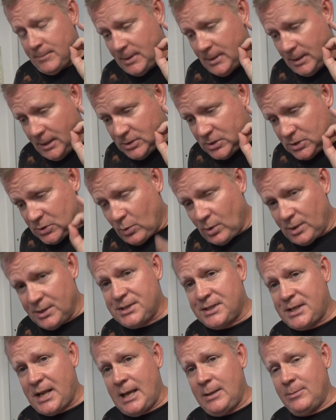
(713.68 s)
a sworn
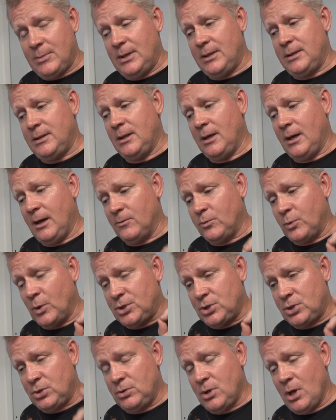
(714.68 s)
statement of
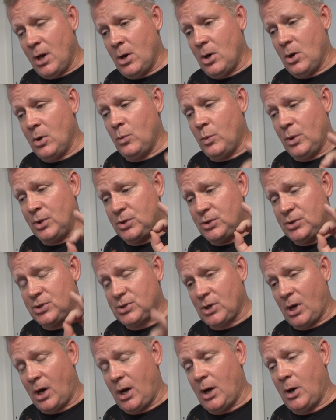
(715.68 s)
what you know, what you
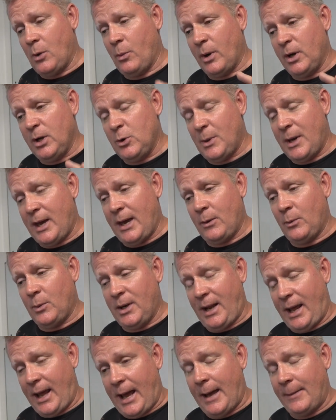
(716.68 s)
saw, where you at,
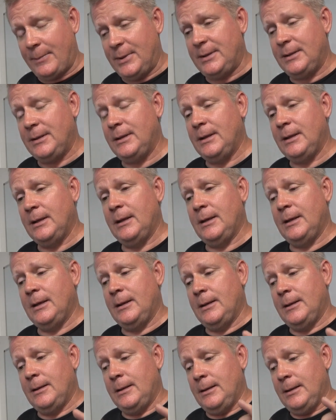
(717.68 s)
what happened,
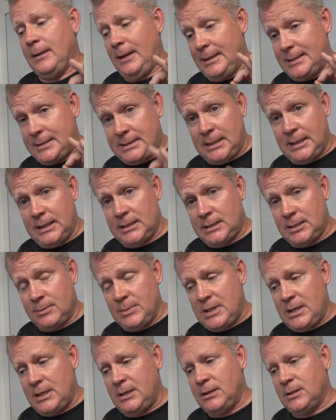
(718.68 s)
and send it to
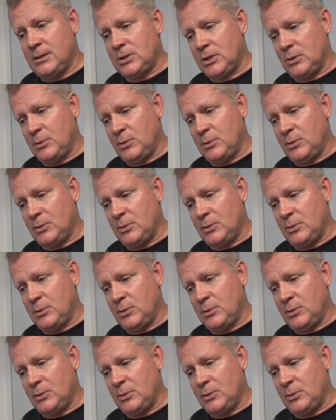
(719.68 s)
me so